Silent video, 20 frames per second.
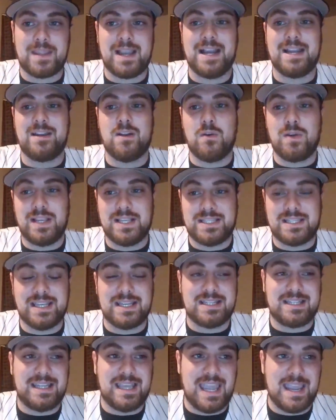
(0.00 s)
I know he's
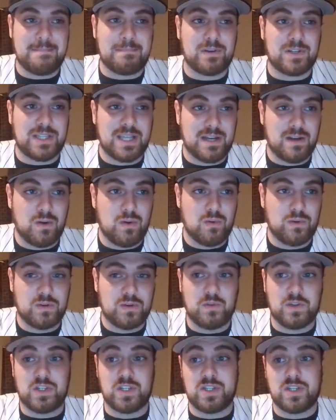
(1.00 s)
68%
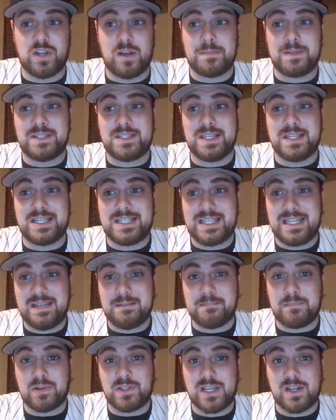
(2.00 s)
owned, which is up
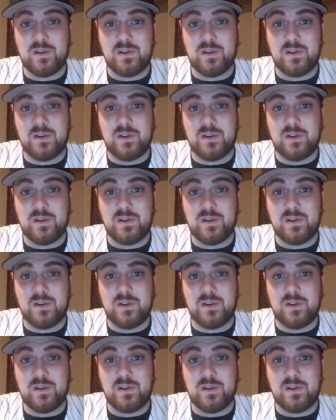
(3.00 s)
16%